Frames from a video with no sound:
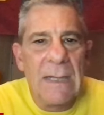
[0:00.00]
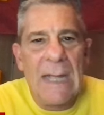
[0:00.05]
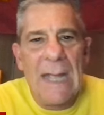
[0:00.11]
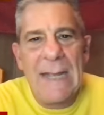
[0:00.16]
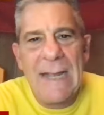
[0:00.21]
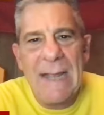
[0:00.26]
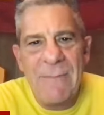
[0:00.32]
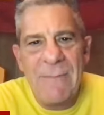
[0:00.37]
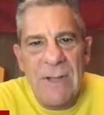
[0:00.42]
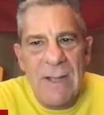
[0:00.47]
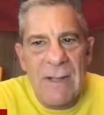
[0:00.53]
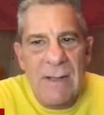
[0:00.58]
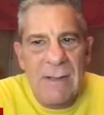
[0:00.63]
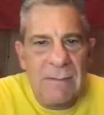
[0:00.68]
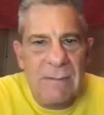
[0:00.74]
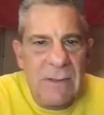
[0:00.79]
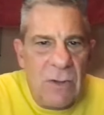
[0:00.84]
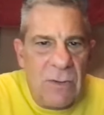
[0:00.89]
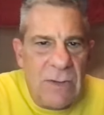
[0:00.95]
I gave you
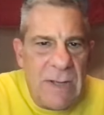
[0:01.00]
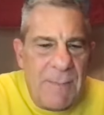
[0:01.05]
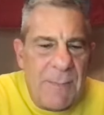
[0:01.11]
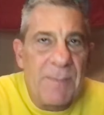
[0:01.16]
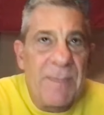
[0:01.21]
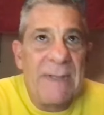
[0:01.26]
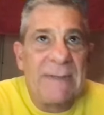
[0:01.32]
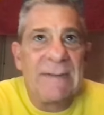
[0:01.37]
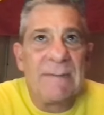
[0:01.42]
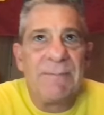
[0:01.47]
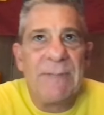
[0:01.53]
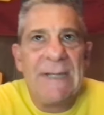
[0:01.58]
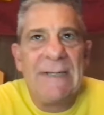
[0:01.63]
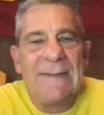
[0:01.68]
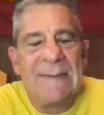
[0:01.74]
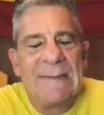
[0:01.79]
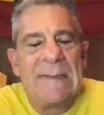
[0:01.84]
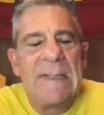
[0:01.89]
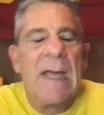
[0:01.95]
a couple bits and
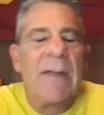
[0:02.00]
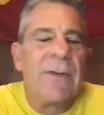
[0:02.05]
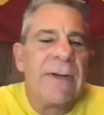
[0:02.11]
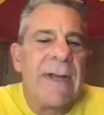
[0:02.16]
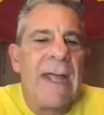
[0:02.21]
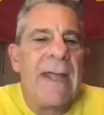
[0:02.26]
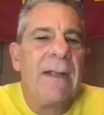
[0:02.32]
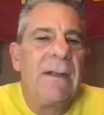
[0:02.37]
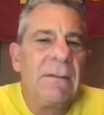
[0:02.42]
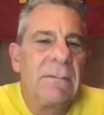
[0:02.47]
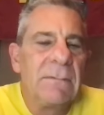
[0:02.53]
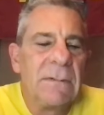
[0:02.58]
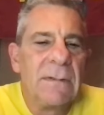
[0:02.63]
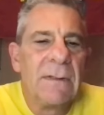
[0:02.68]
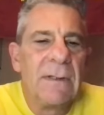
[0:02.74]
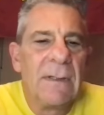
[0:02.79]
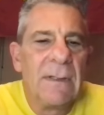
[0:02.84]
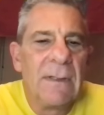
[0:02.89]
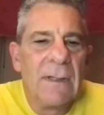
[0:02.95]
pieces the other day.
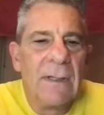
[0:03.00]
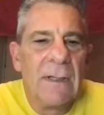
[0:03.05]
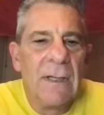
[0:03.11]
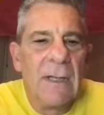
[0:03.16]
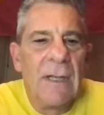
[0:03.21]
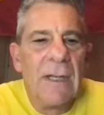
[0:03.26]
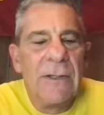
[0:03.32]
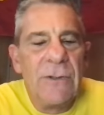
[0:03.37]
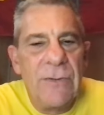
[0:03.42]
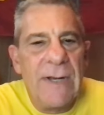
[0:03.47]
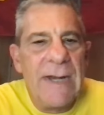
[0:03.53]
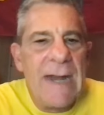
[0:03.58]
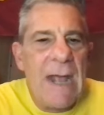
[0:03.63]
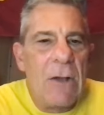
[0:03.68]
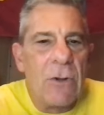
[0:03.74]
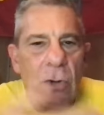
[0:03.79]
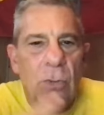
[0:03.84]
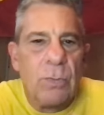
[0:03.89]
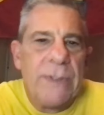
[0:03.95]
You can
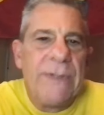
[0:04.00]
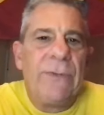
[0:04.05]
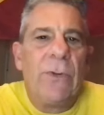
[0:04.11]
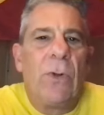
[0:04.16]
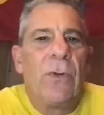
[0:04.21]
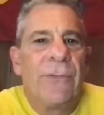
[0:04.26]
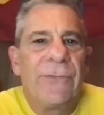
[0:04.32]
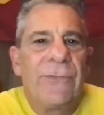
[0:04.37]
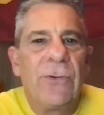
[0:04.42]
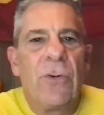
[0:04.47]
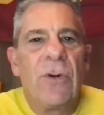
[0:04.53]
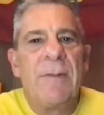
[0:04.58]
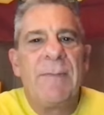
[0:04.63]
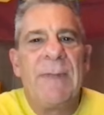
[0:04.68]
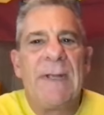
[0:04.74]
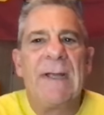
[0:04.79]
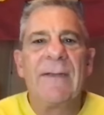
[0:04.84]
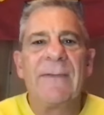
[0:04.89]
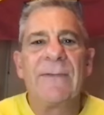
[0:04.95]
now go read the whole story
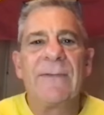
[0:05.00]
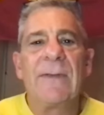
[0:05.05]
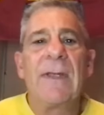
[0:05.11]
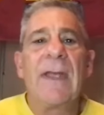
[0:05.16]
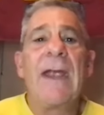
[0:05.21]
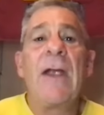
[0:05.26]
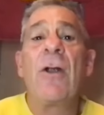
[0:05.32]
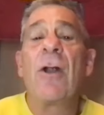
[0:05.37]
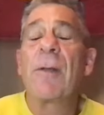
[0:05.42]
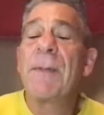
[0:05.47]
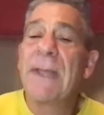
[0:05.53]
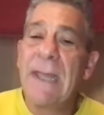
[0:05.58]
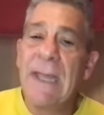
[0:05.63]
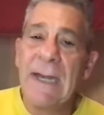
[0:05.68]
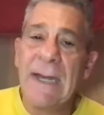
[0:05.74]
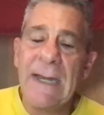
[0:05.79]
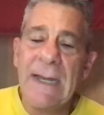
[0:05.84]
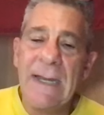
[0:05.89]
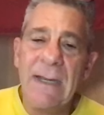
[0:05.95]
because Eric
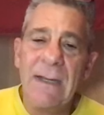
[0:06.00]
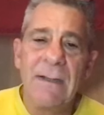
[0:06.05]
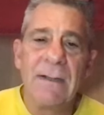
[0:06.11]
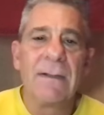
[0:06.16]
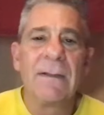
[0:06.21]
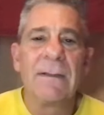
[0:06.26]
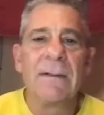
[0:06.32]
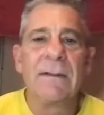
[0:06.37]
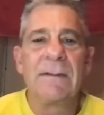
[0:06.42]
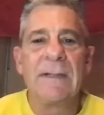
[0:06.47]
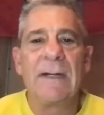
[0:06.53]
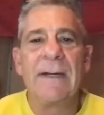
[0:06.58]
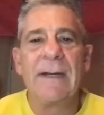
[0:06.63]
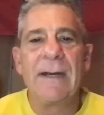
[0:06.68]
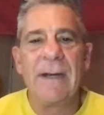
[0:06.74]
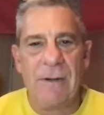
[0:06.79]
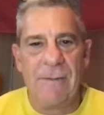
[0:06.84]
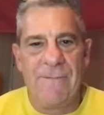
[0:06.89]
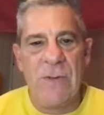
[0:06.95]
McKinney did
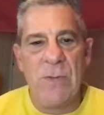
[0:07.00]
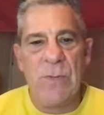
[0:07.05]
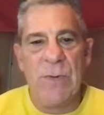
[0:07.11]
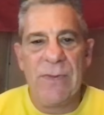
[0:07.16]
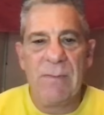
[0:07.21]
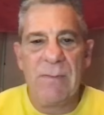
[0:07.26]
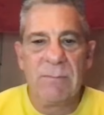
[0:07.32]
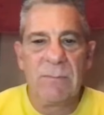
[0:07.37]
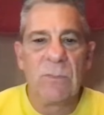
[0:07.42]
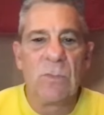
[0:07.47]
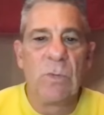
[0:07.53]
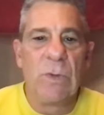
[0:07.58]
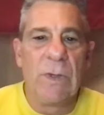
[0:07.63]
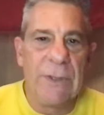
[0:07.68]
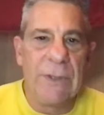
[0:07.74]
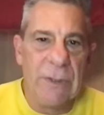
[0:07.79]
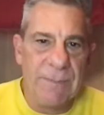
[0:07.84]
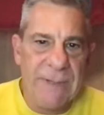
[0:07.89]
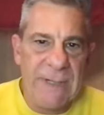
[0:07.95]
an interview with him.
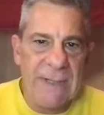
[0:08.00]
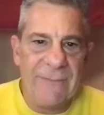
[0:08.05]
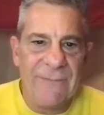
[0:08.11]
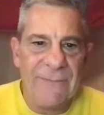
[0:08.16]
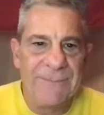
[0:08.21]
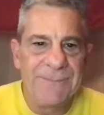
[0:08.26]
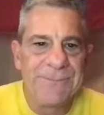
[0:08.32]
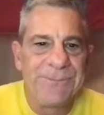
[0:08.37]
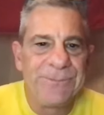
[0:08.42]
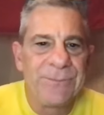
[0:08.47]
Really good piece.